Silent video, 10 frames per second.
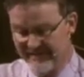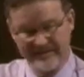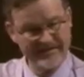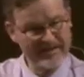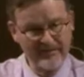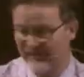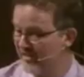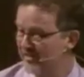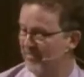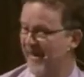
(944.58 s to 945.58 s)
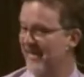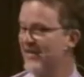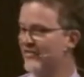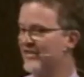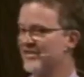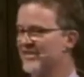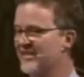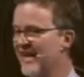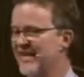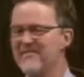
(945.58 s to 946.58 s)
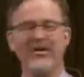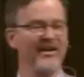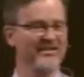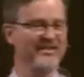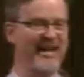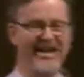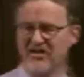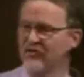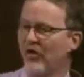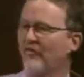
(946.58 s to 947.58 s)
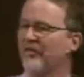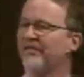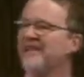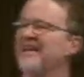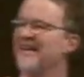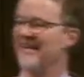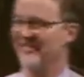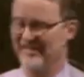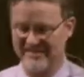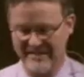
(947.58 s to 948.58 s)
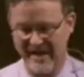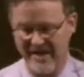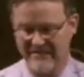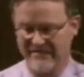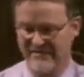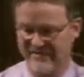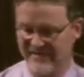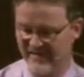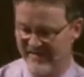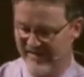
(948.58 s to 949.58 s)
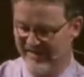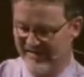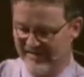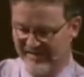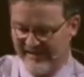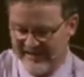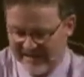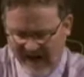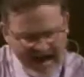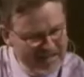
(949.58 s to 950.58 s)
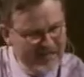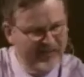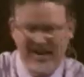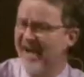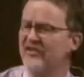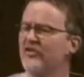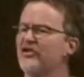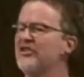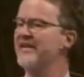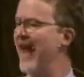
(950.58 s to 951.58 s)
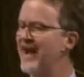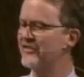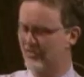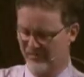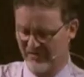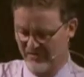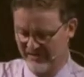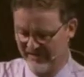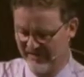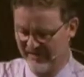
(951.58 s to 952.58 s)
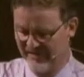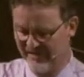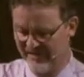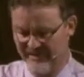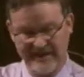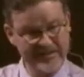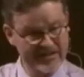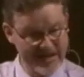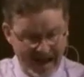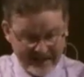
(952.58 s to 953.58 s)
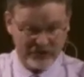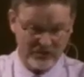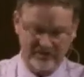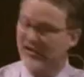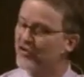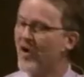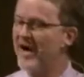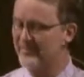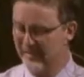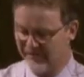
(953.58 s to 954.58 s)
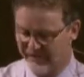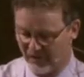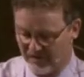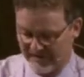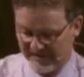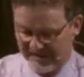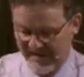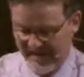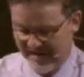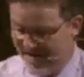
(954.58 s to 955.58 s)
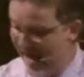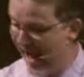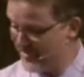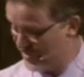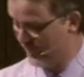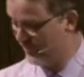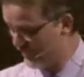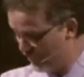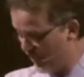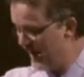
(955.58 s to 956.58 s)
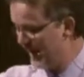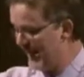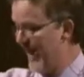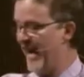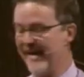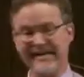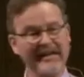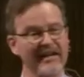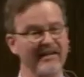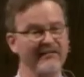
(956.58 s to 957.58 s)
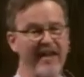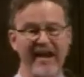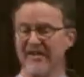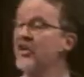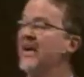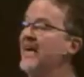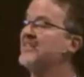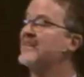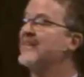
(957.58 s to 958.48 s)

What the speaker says: Some of us might hear this and say, "Come on, Stan, you're overthinking this stuff. These kinds of things are just natural. It's natural to try to be first. It's natural to try to gain an advantage. It's